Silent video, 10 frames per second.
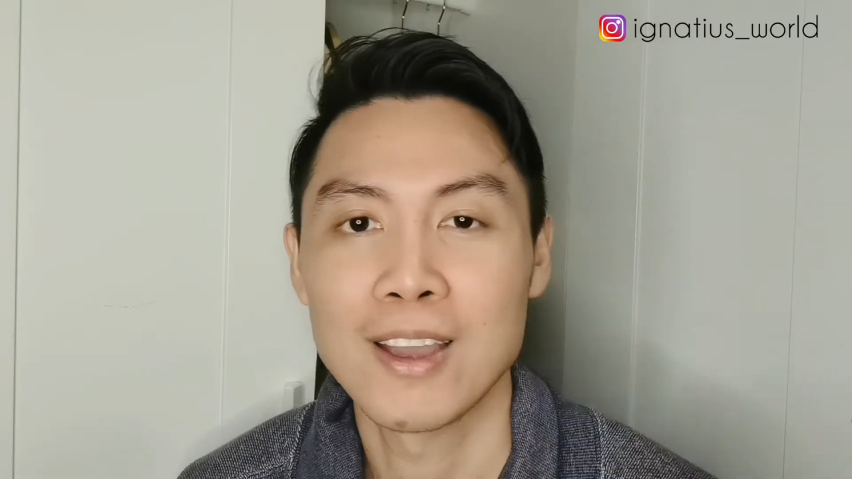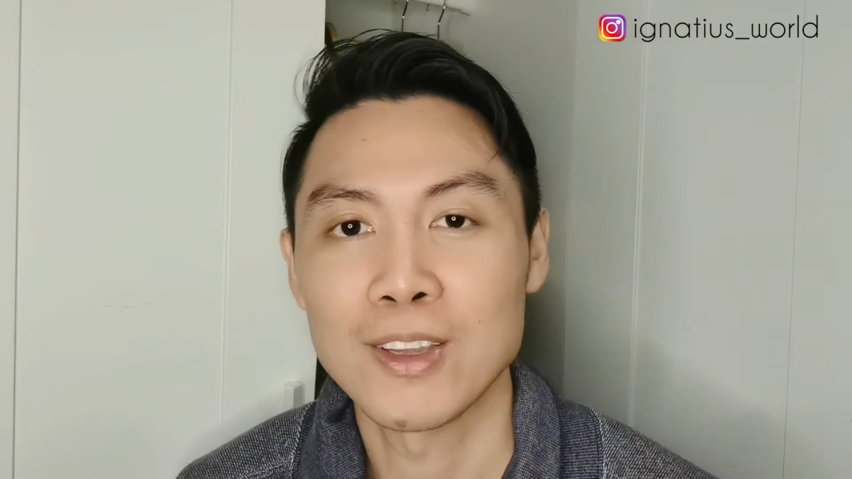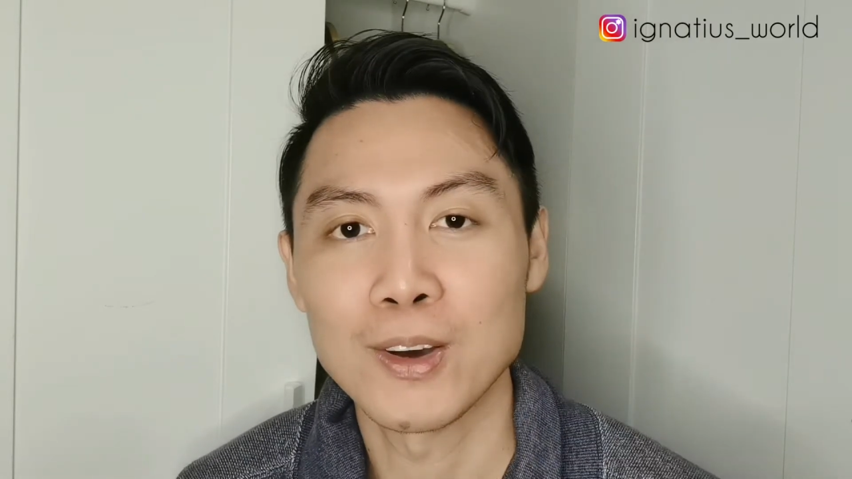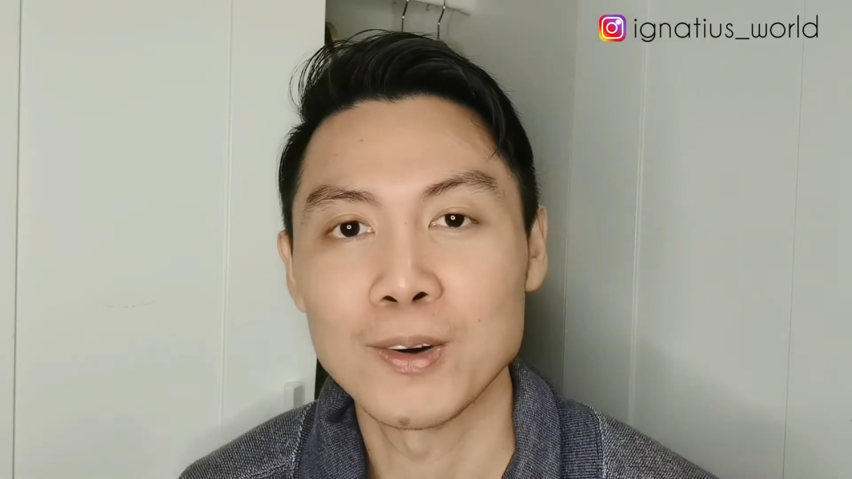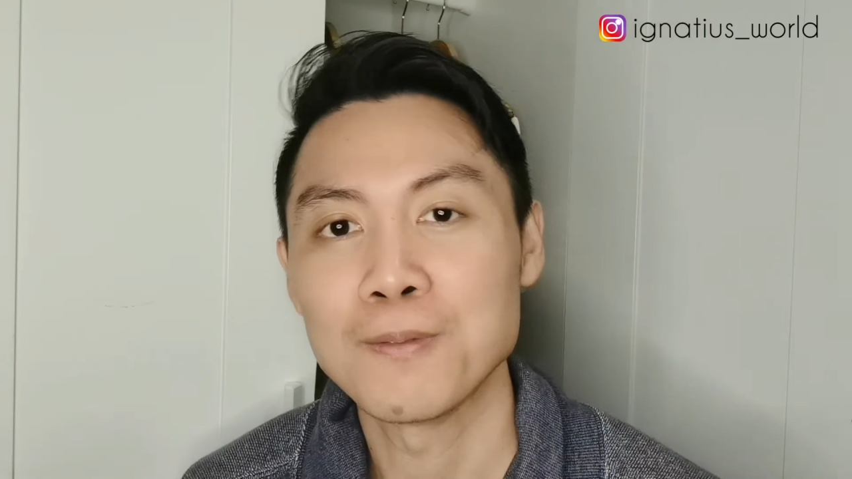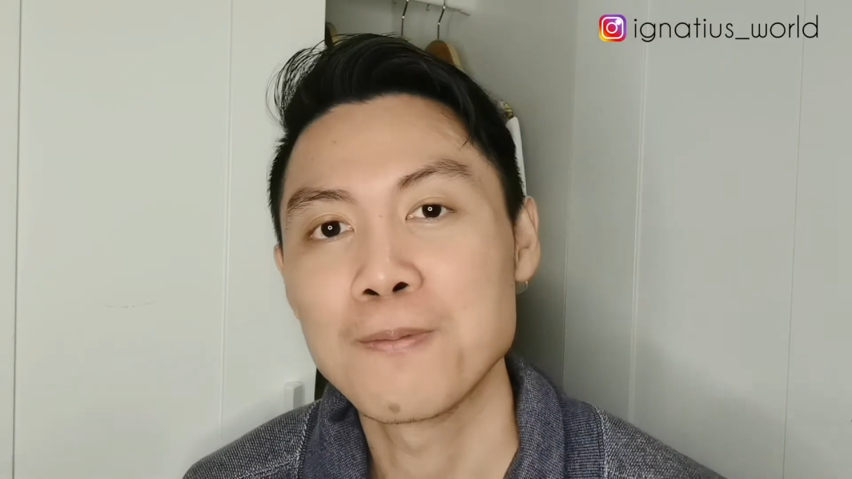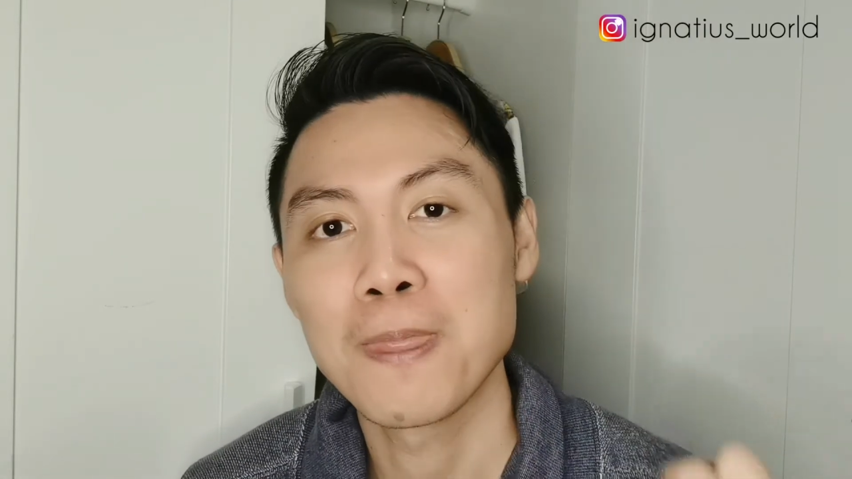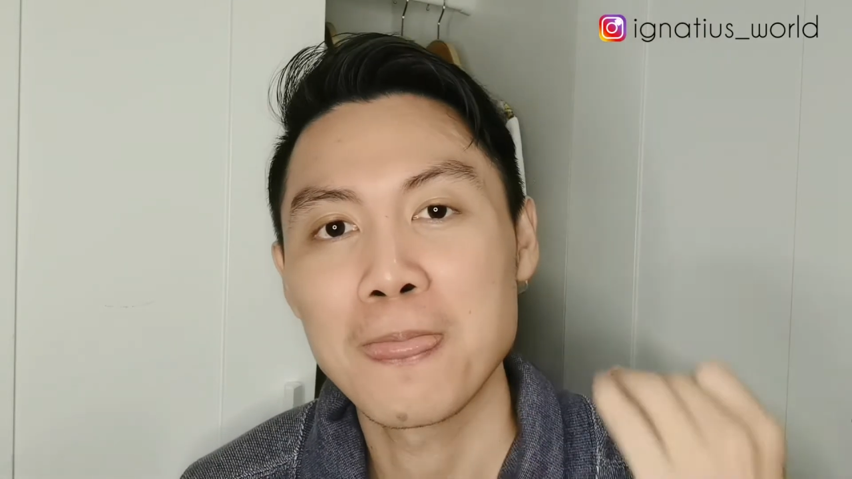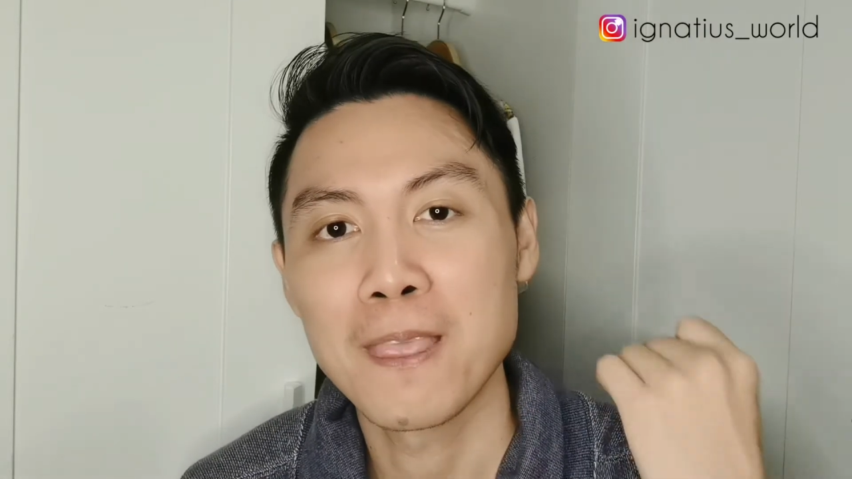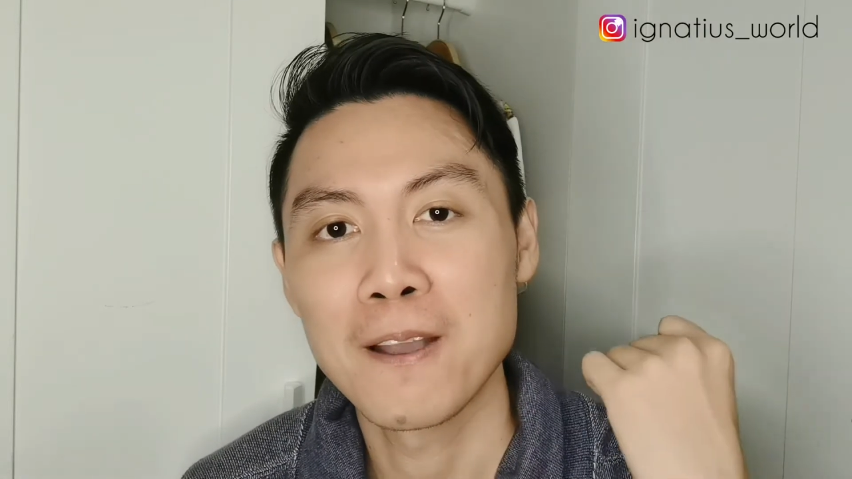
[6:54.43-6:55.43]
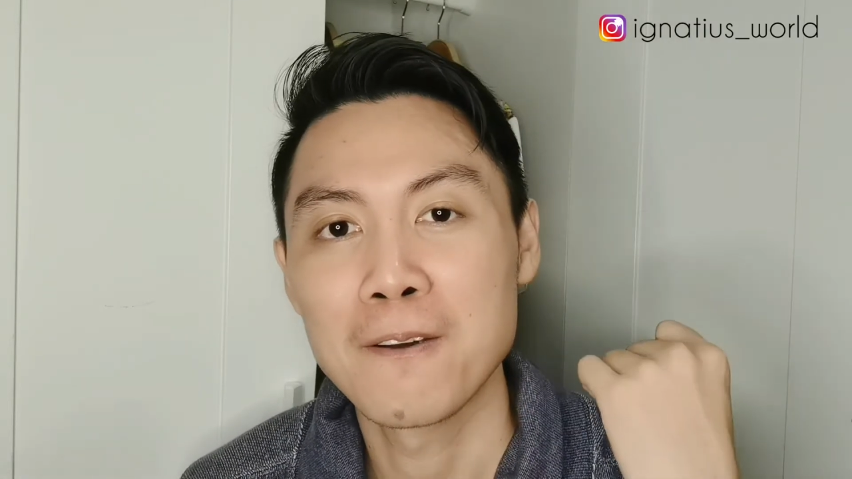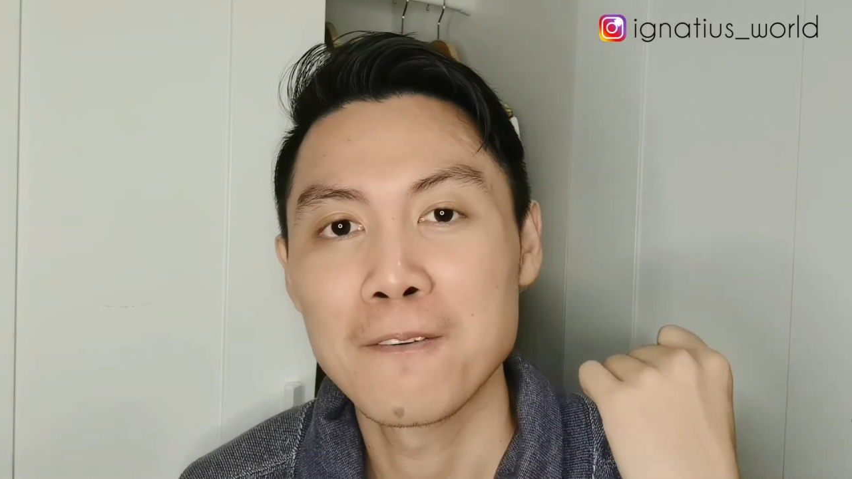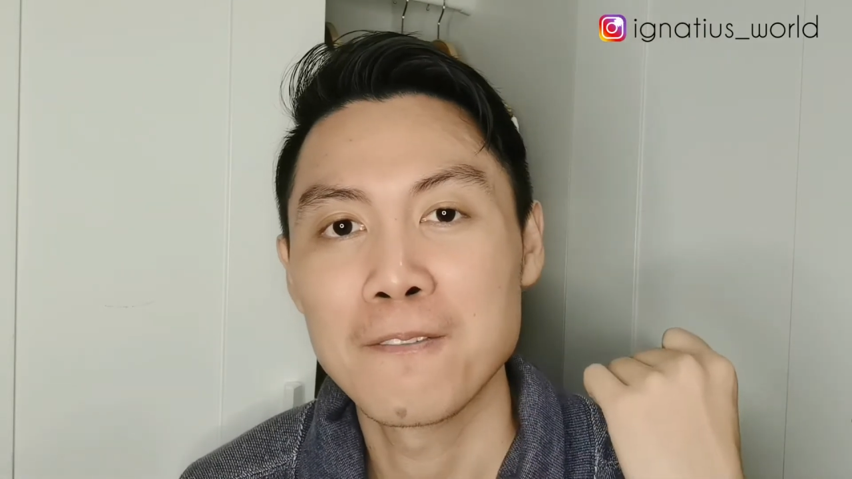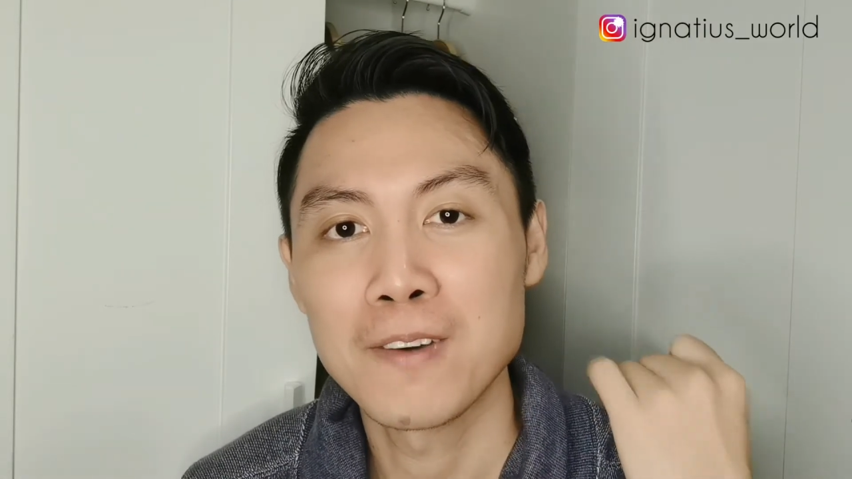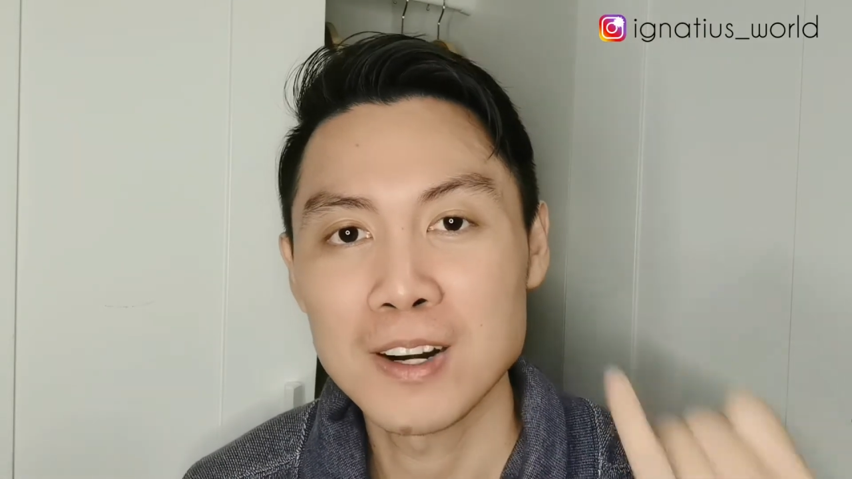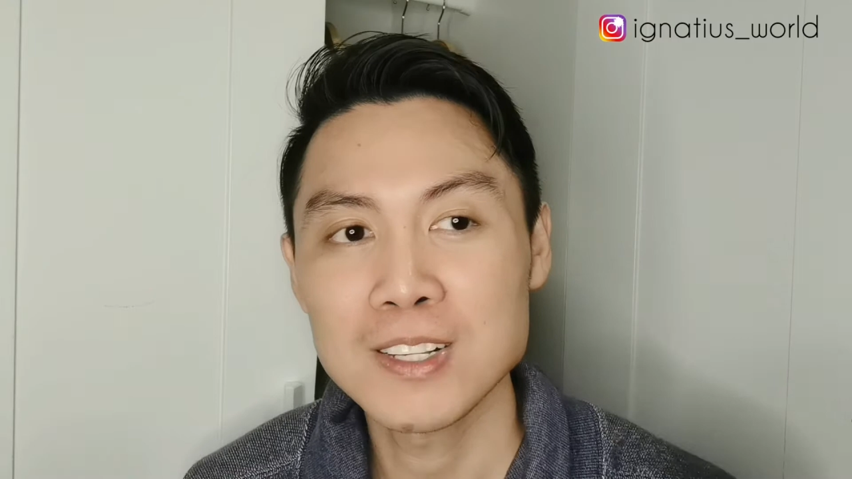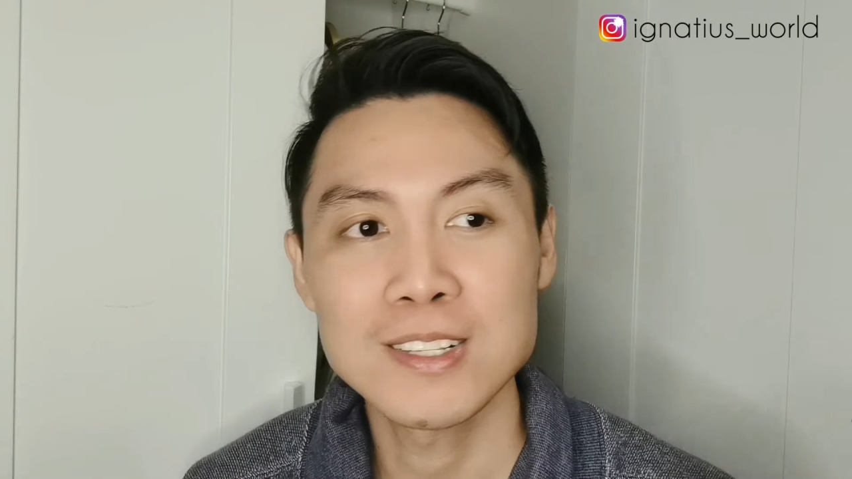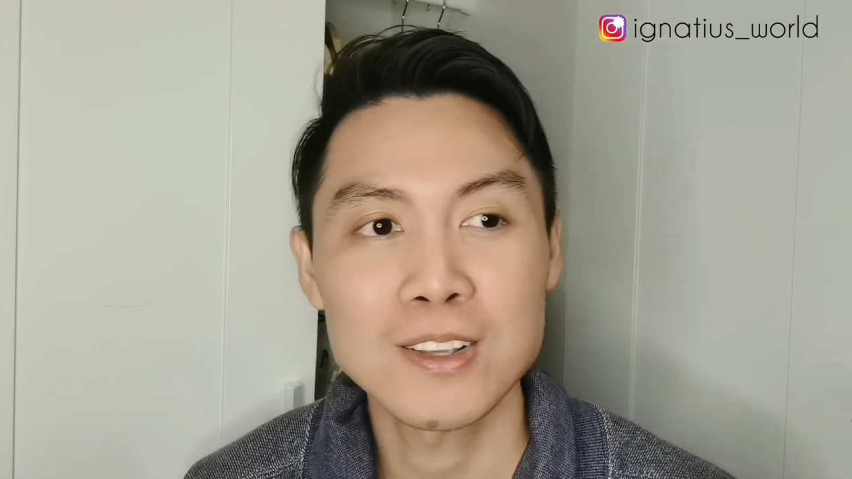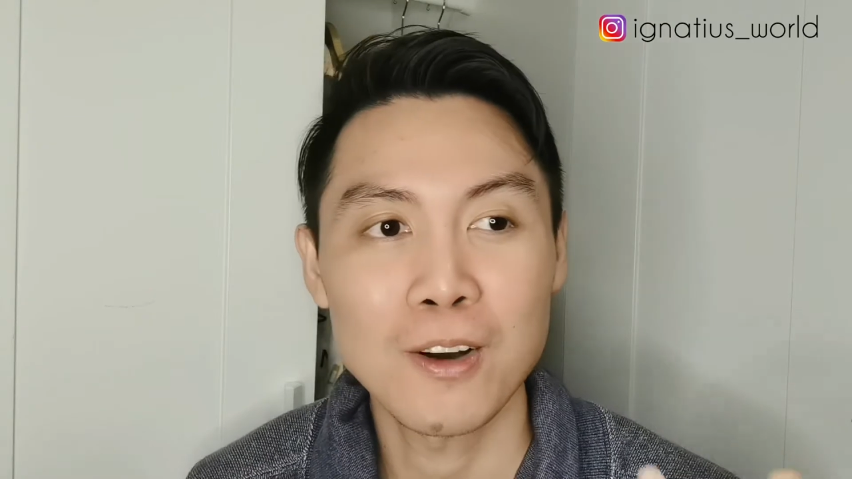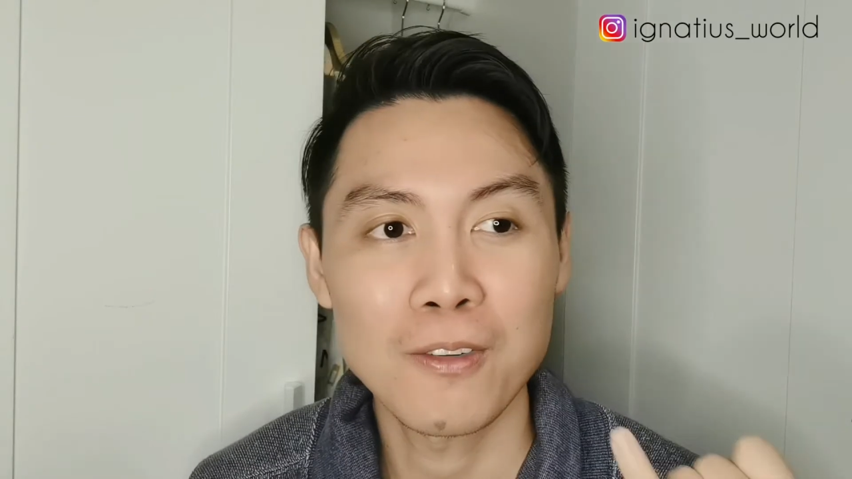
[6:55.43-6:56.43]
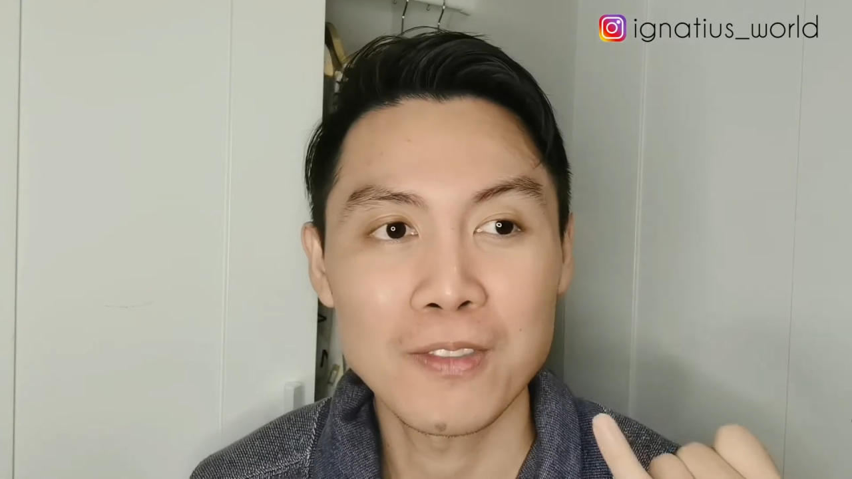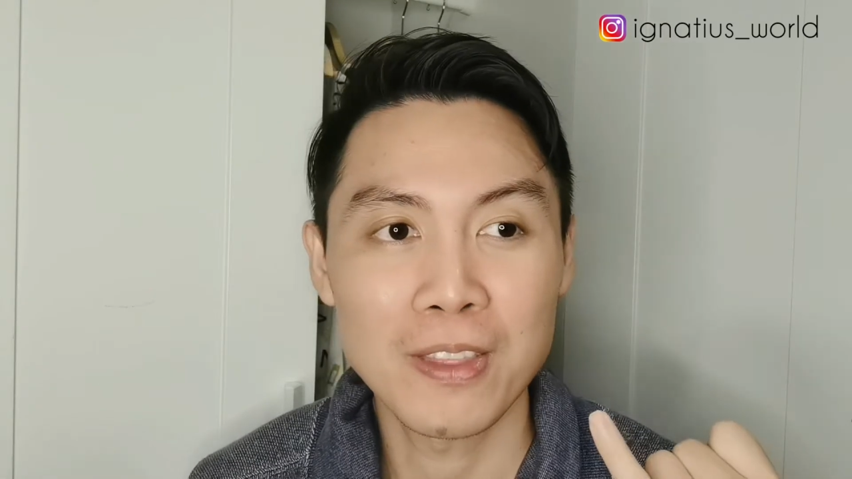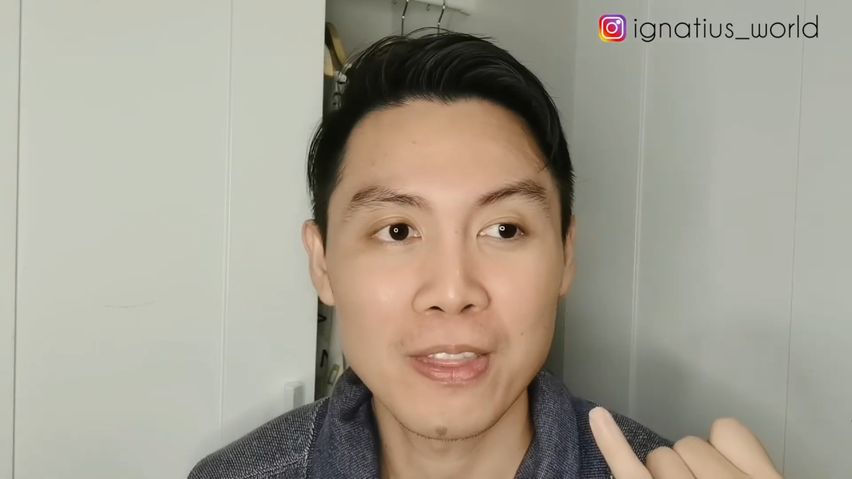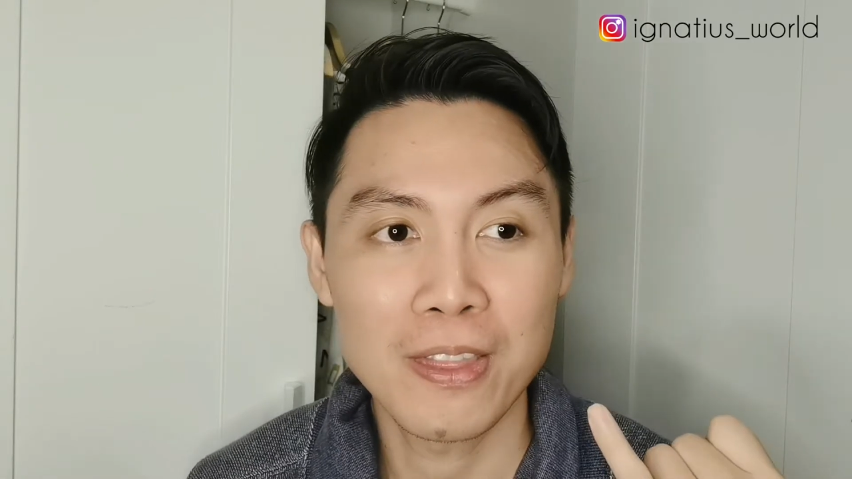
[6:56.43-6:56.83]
You know, first of the